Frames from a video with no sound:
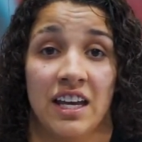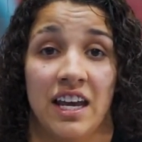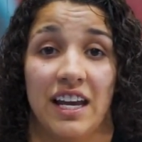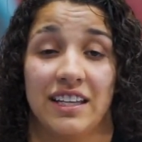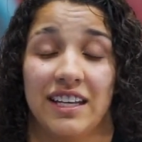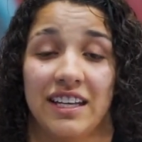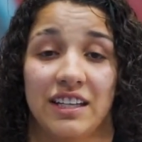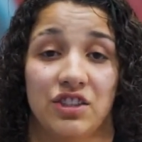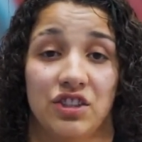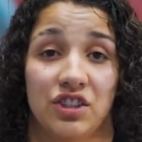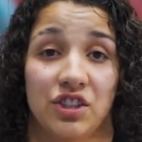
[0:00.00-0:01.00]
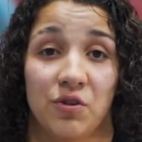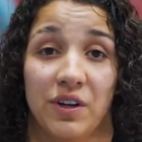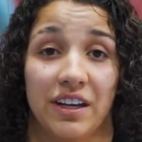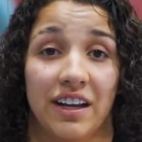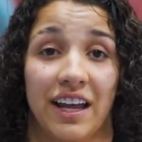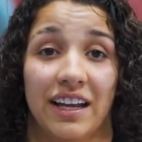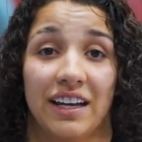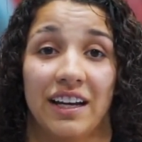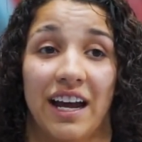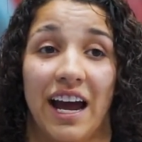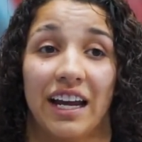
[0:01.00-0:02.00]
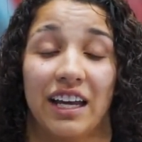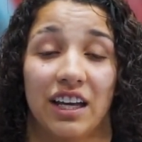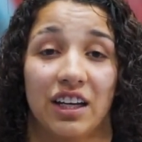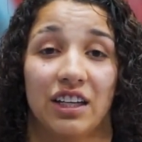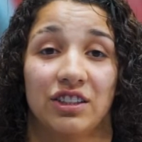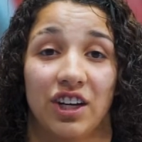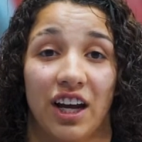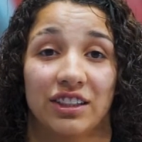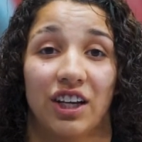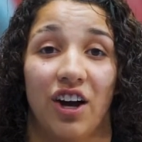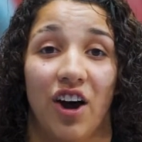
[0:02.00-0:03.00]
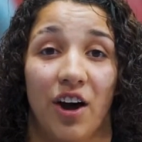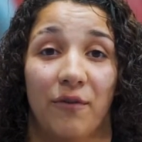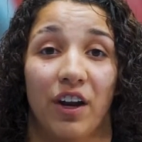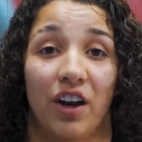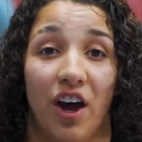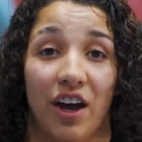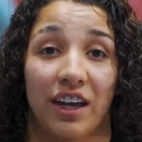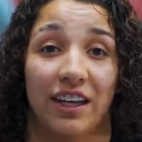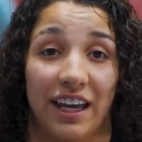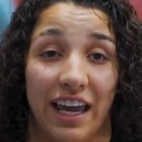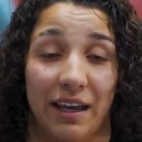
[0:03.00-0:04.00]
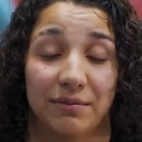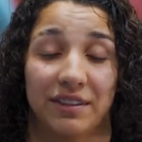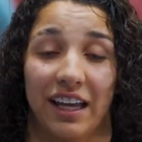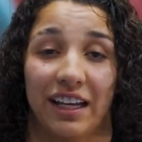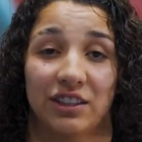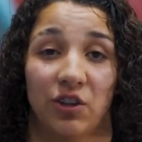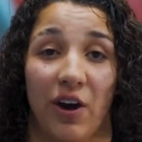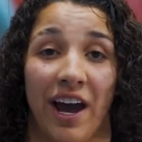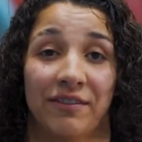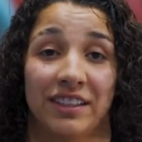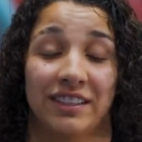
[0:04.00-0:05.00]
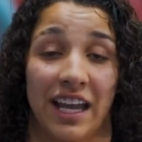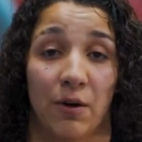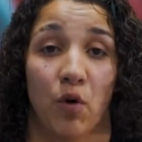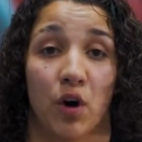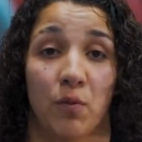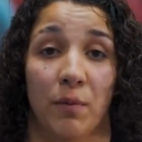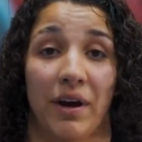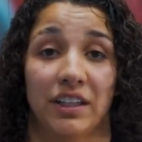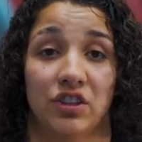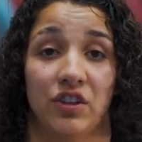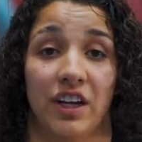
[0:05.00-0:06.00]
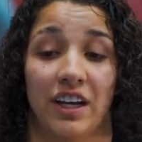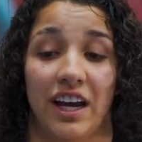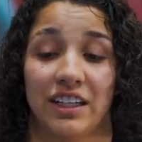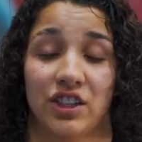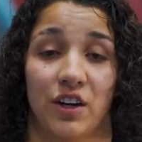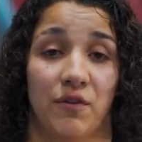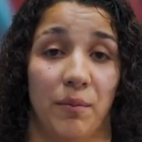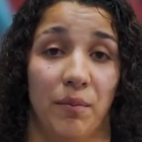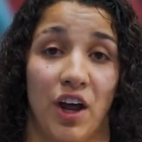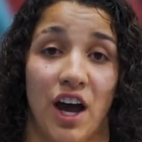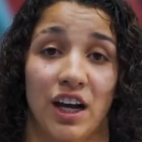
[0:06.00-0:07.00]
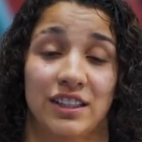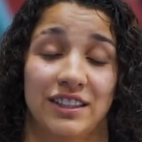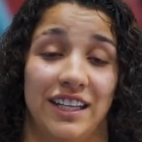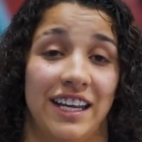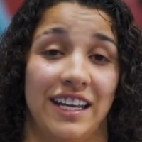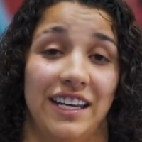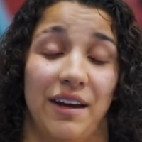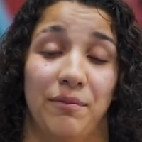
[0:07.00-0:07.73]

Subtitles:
And then shooting, like I get shots off a lot in games, like so I have to stay warm with my shooting. I start from blocks, then end up